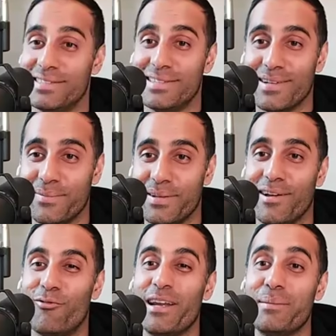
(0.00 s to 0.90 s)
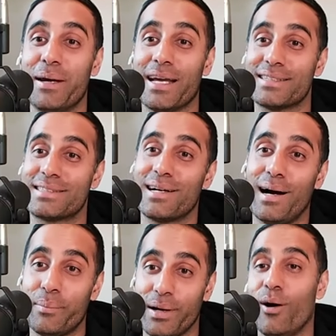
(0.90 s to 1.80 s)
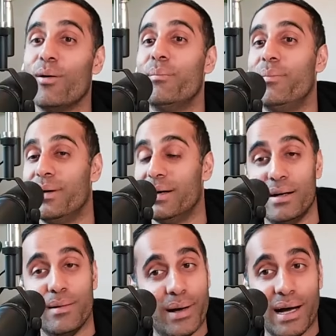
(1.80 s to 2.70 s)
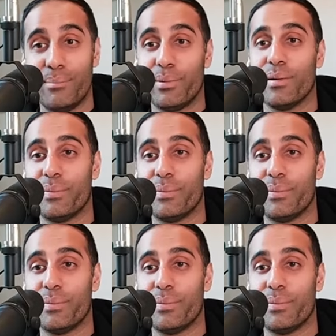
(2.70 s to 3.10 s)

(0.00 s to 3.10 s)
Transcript: You know what I mean? Like bad remake boys, of Scarface. Oh, bad boy.